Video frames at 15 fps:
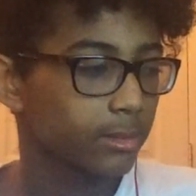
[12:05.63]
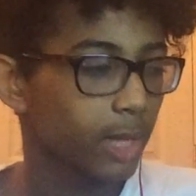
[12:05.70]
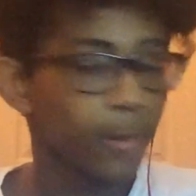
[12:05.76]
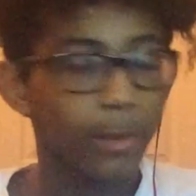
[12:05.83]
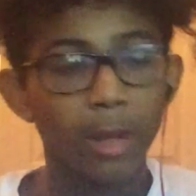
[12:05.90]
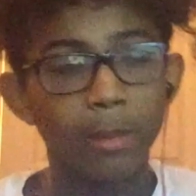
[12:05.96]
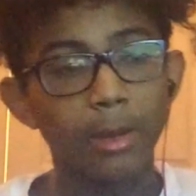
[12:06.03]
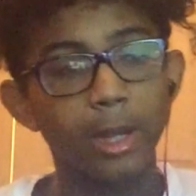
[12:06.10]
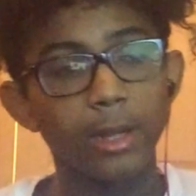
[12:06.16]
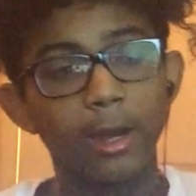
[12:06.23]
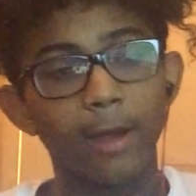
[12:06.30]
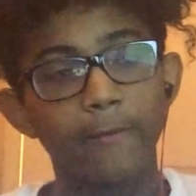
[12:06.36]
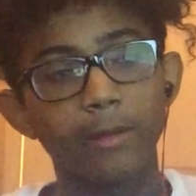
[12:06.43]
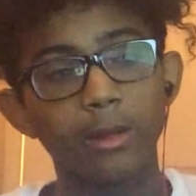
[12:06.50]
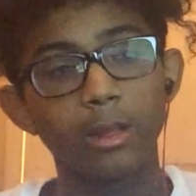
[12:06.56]
In my mind,
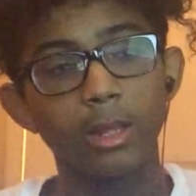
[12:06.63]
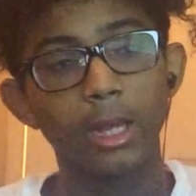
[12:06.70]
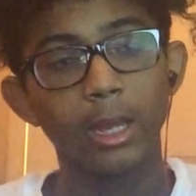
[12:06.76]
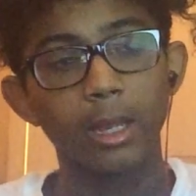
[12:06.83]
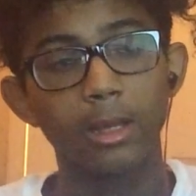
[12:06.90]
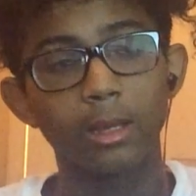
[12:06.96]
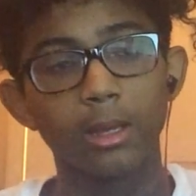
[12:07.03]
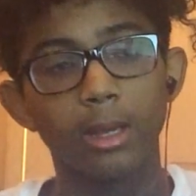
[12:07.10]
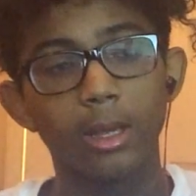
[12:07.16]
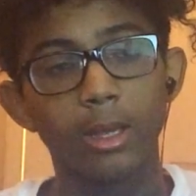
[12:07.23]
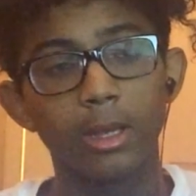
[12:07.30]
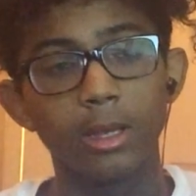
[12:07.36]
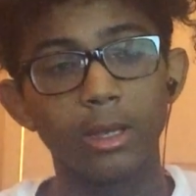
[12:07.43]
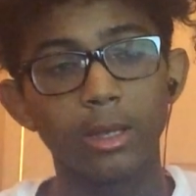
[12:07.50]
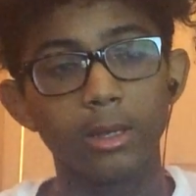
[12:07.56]
I feel like
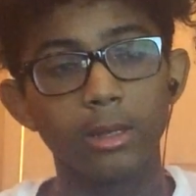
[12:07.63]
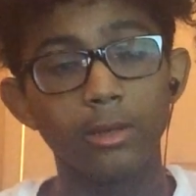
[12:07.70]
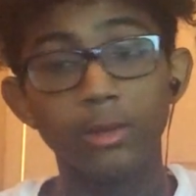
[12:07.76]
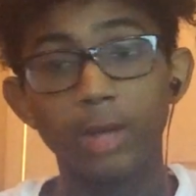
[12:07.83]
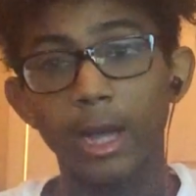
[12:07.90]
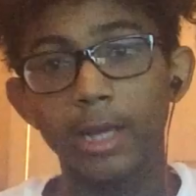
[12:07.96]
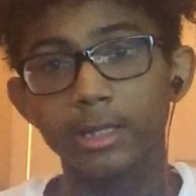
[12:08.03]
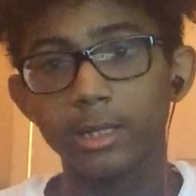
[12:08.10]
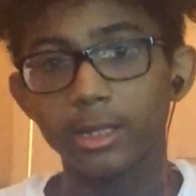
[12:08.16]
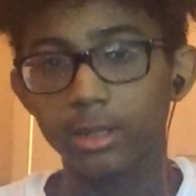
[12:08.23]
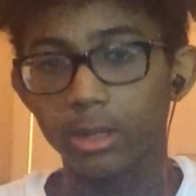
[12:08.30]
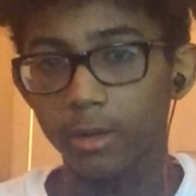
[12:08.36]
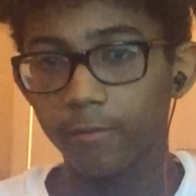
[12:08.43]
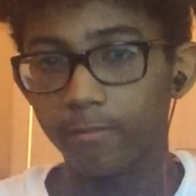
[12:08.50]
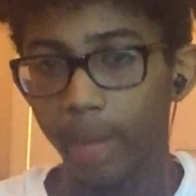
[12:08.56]
you guys
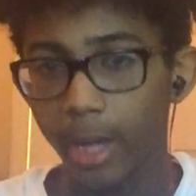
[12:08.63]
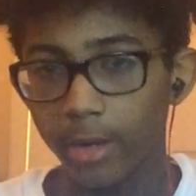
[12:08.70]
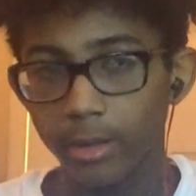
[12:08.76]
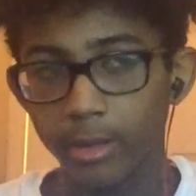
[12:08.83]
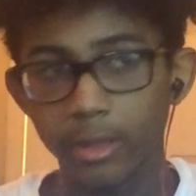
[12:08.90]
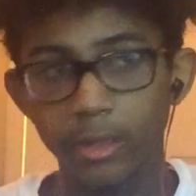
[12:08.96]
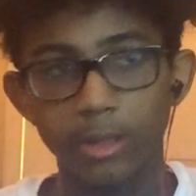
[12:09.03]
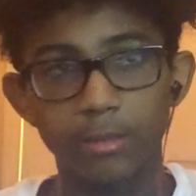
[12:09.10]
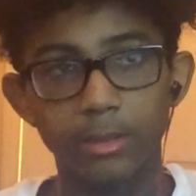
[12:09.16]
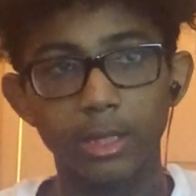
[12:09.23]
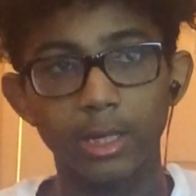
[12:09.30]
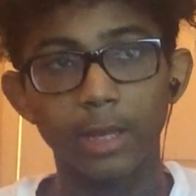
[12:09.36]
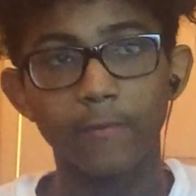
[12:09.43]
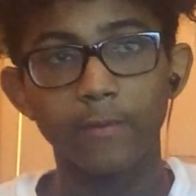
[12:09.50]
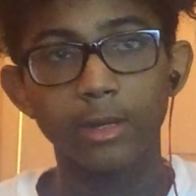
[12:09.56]
deserve better. You know what I'm
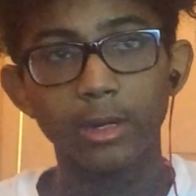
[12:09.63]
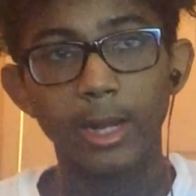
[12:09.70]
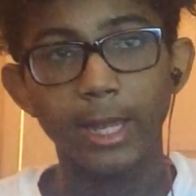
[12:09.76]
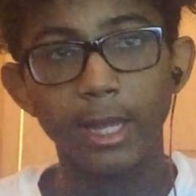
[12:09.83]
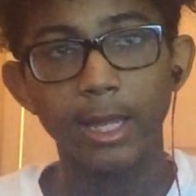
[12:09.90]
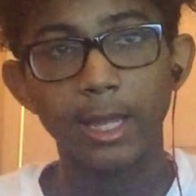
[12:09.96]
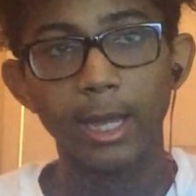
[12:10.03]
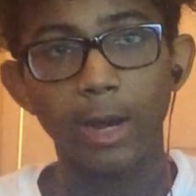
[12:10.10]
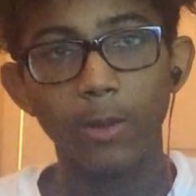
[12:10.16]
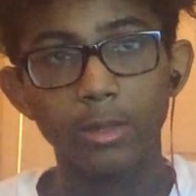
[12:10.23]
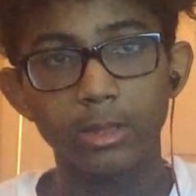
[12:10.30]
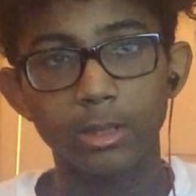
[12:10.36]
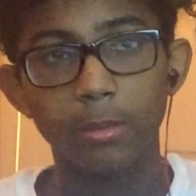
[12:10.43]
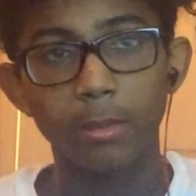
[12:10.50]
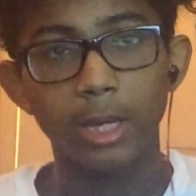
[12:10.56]
saying? If you're hanging out
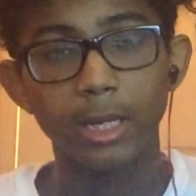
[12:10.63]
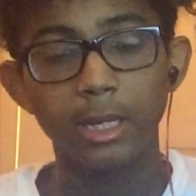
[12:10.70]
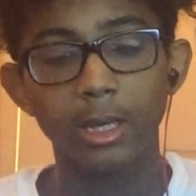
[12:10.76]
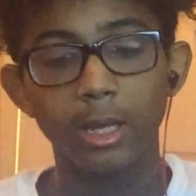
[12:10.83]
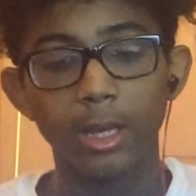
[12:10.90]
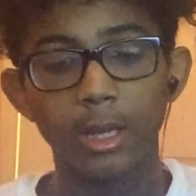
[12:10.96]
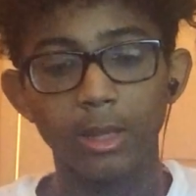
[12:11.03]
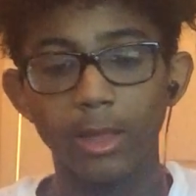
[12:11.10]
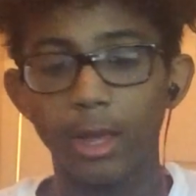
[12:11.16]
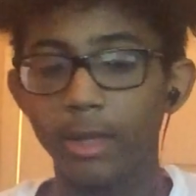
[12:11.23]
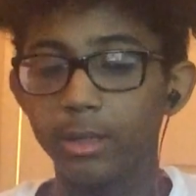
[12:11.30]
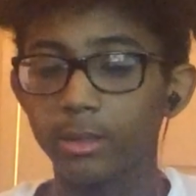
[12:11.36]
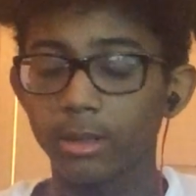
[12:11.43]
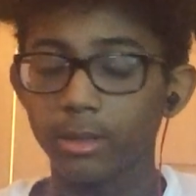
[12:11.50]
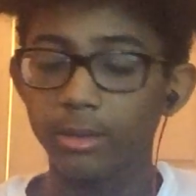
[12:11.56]
with somebody that,
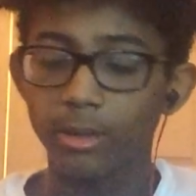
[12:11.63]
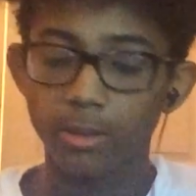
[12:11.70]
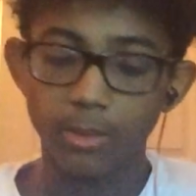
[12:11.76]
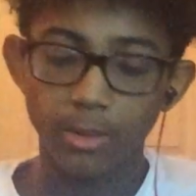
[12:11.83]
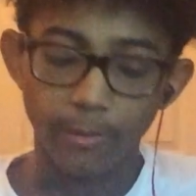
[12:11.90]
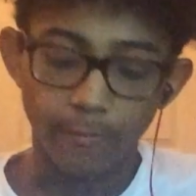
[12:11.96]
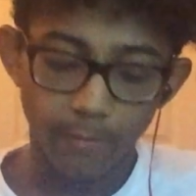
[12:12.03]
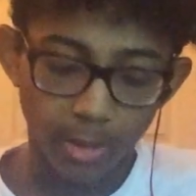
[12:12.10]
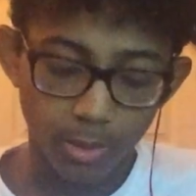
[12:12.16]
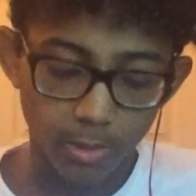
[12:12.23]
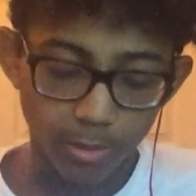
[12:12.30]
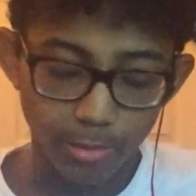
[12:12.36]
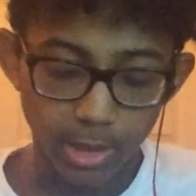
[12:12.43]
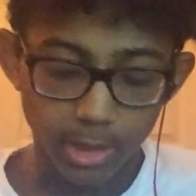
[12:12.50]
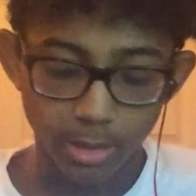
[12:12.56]
you know, you don't really fuck
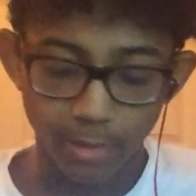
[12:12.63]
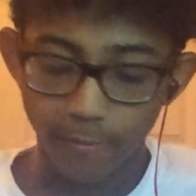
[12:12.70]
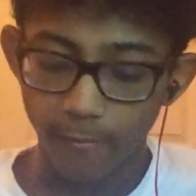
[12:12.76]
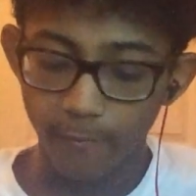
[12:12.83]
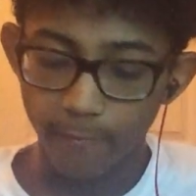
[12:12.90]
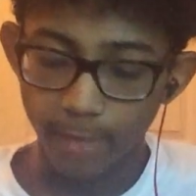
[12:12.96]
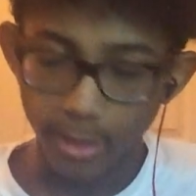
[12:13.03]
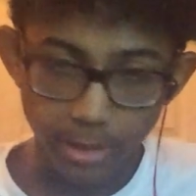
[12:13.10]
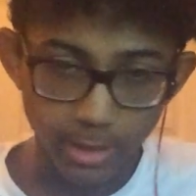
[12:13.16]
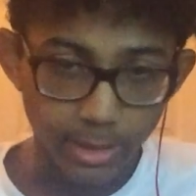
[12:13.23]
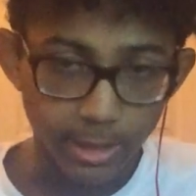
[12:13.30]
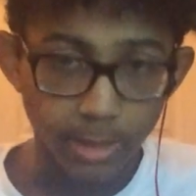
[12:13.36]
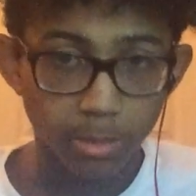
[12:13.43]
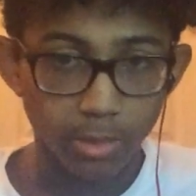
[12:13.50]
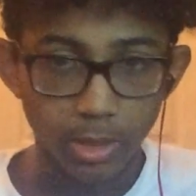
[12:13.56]
with because of a very
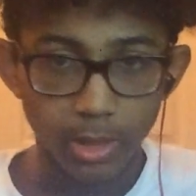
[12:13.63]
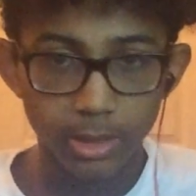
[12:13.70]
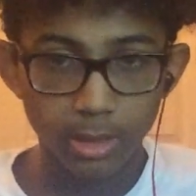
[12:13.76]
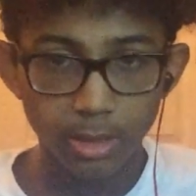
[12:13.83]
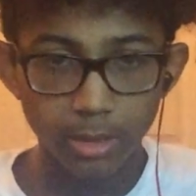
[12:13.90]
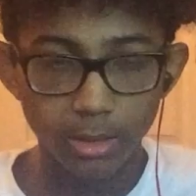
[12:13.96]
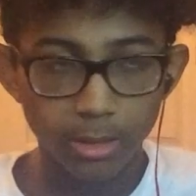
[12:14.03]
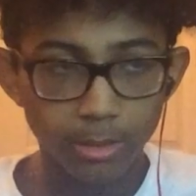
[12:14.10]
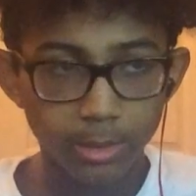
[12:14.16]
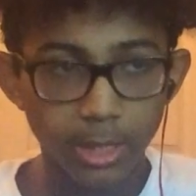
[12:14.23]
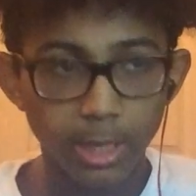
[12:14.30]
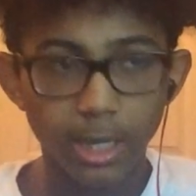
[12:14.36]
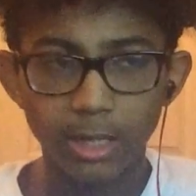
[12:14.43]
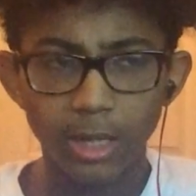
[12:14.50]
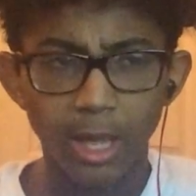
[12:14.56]
deep reason, you know what I'm saying?